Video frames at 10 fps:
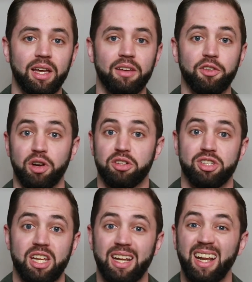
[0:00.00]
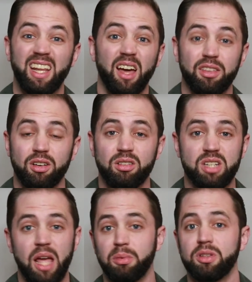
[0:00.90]
If you're interested in any other
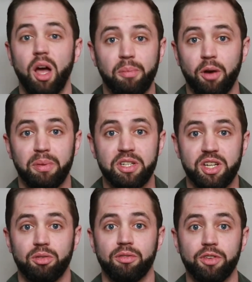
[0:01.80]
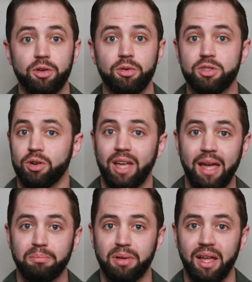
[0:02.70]
tabletop RPG reviews or
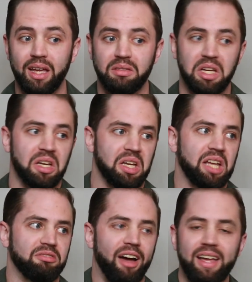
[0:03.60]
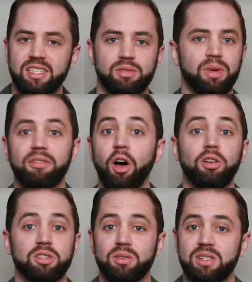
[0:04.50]
gameplay, advice, we have all
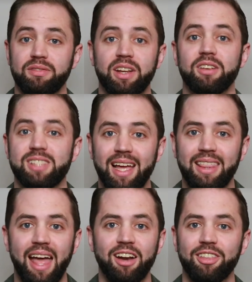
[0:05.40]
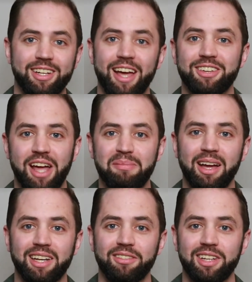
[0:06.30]
sorts of videos like that on the Downtime
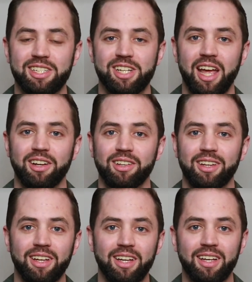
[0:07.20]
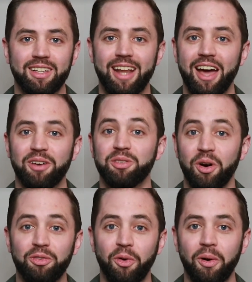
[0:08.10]
Activities channel. Now
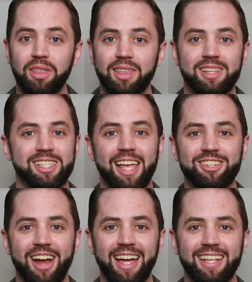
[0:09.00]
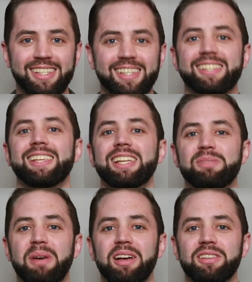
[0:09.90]
go forth, slay dragons, sling
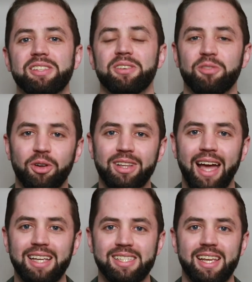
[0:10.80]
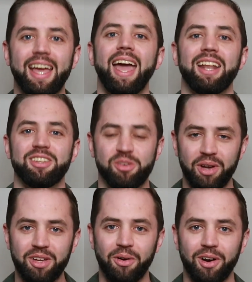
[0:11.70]
spells, roll dice, and enjoy
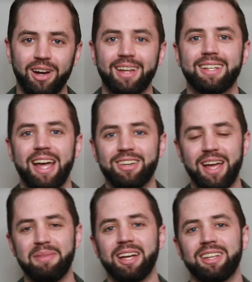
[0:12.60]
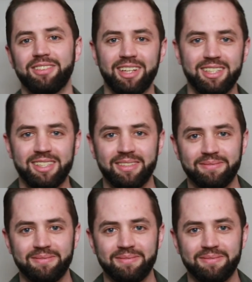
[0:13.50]
your downtime activities.